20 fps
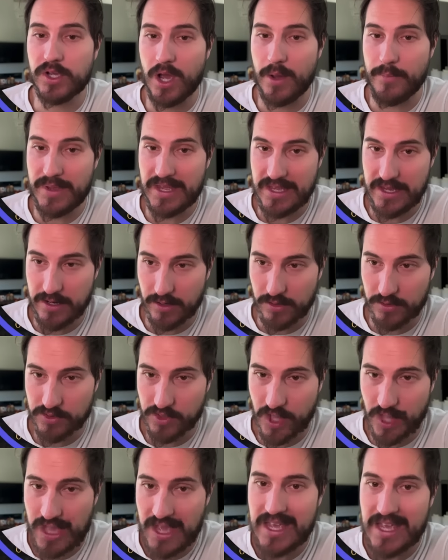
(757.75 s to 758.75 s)
coming
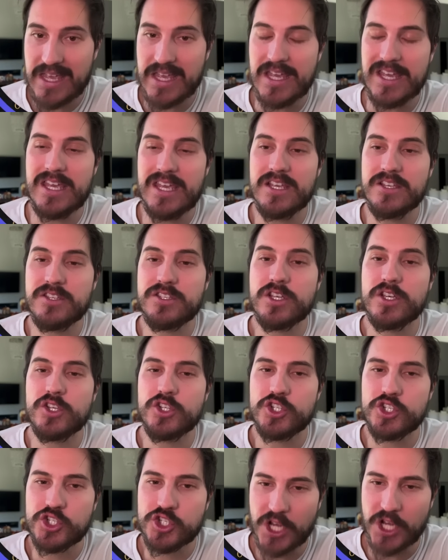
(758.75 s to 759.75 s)
years is
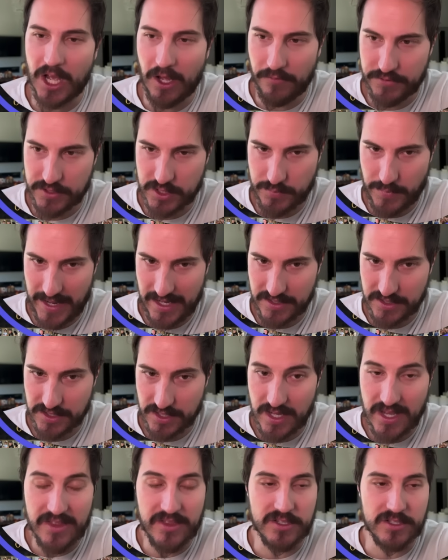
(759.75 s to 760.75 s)
shelf space.